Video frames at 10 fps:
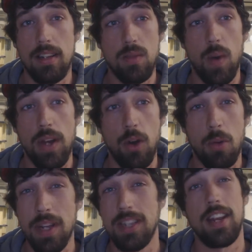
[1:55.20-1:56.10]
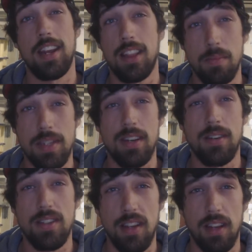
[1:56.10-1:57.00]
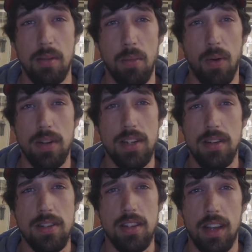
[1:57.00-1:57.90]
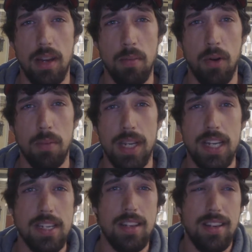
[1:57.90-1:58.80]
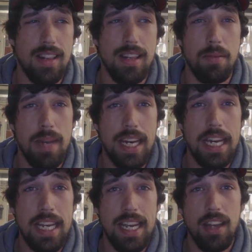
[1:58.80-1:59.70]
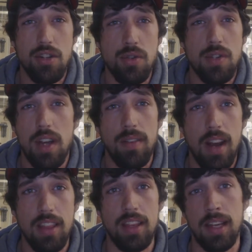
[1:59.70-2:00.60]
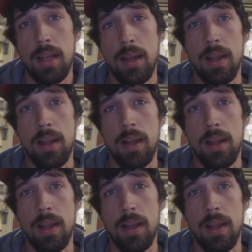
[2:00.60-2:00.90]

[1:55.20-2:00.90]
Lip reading: This is why nobody's taking them seriously anymore, because they're making issues out of nothing.